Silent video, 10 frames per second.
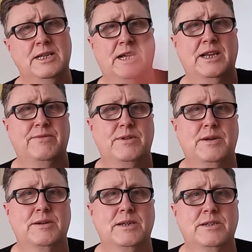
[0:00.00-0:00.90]
And if you
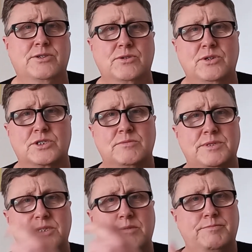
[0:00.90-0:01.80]
are going to try some of
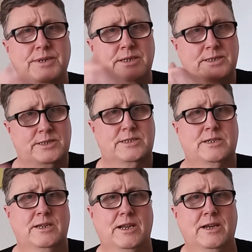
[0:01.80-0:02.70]
the
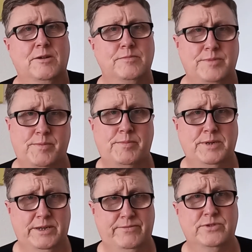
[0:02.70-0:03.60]
beasts, you know, be
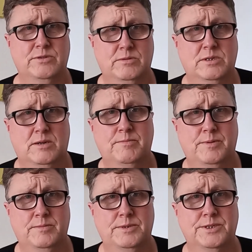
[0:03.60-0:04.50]
prepared for some
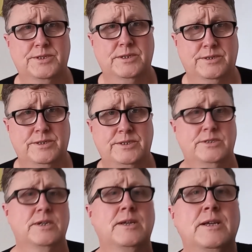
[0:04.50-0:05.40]
compliments, guys.